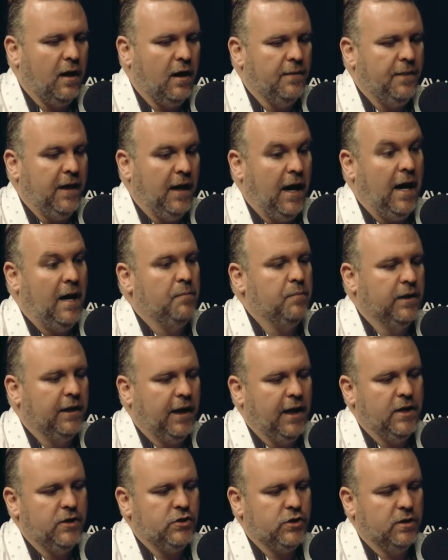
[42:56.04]
the
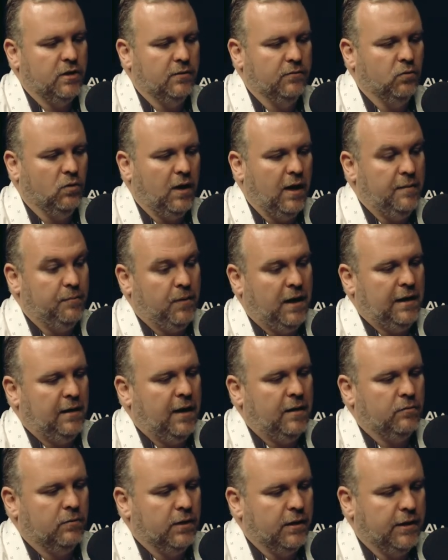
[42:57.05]
obligation of well I,
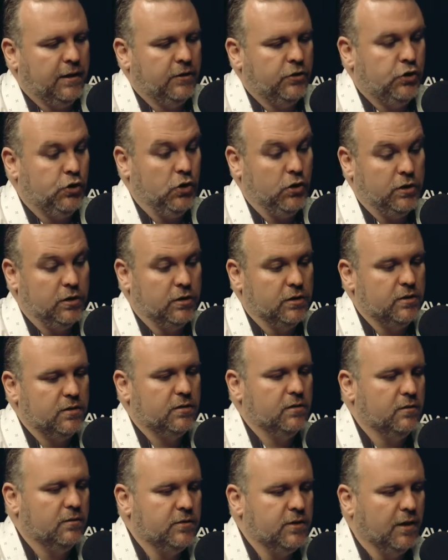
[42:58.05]
I really shouldn't
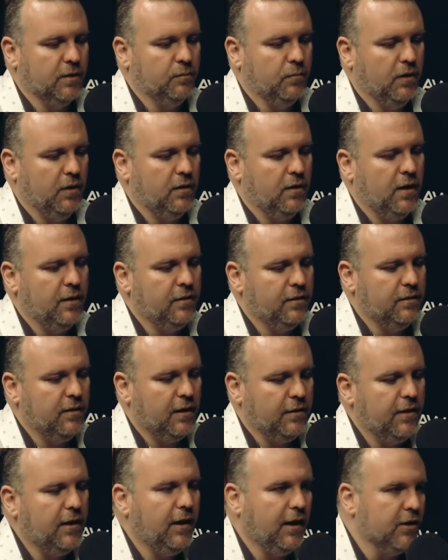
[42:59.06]
it's like well i, I
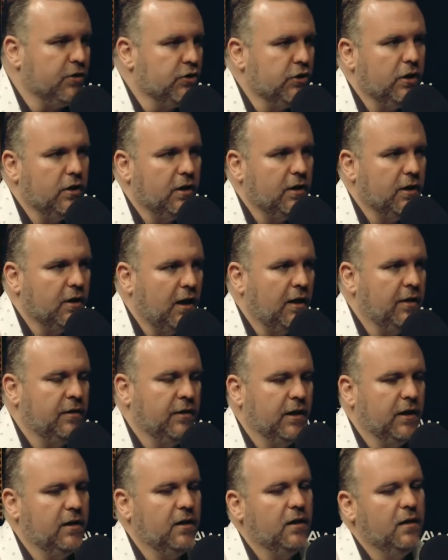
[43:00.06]
think i should and mm -hmm. i
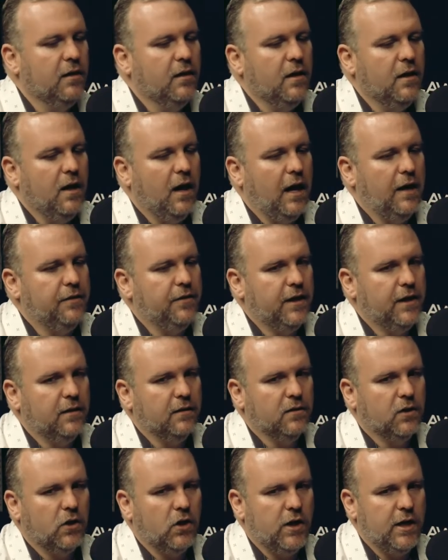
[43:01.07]
think mm-hmm. i think
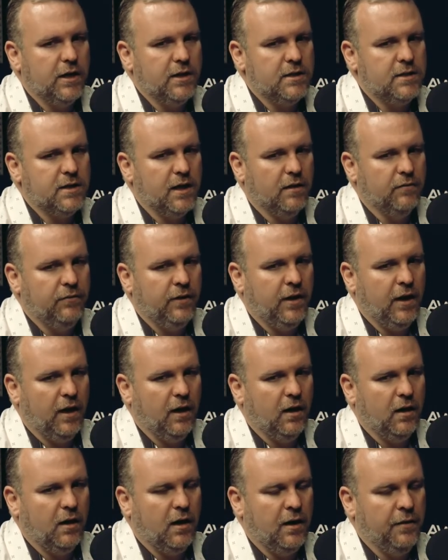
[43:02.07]
learning
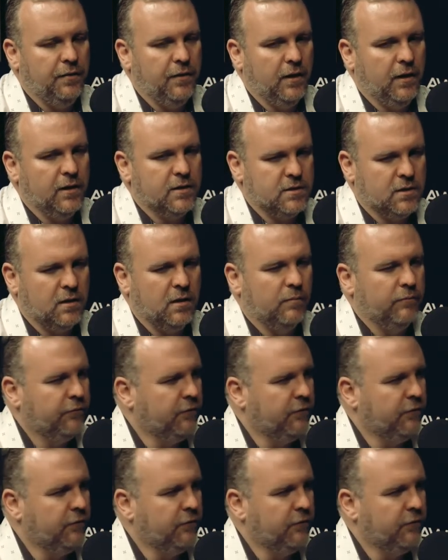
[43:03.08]
self-care i think has come